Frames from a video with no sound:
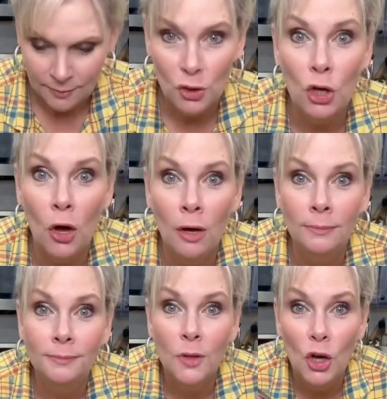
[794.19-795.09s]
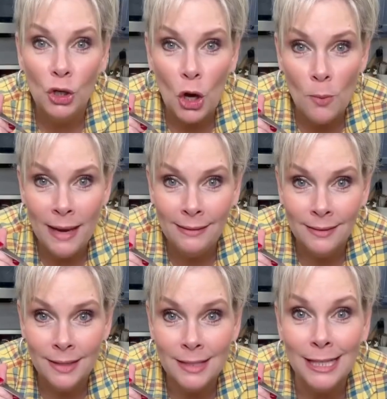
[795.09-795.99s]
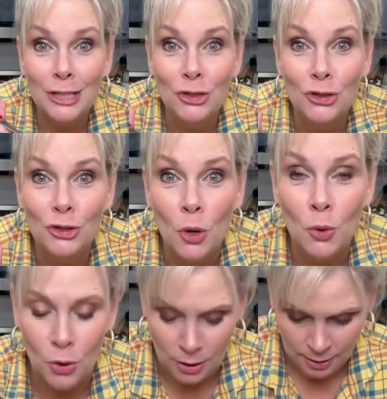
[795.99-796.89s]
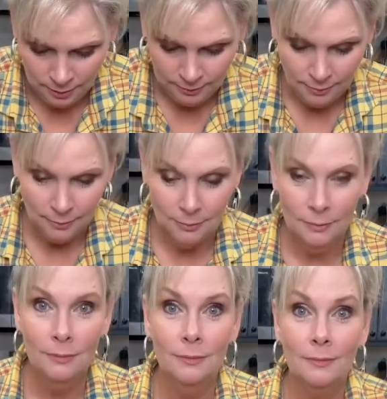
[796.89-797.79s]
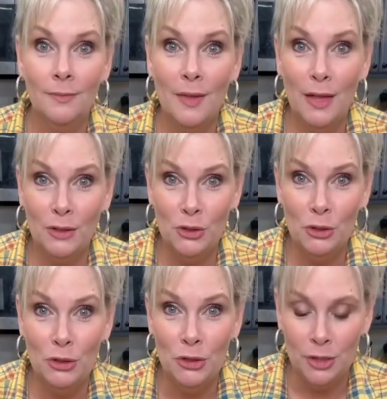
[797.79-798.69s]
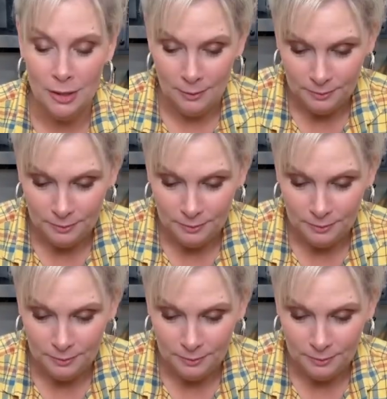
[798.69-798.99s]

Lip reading: Y'all, go make this. It is so good. That's delicious.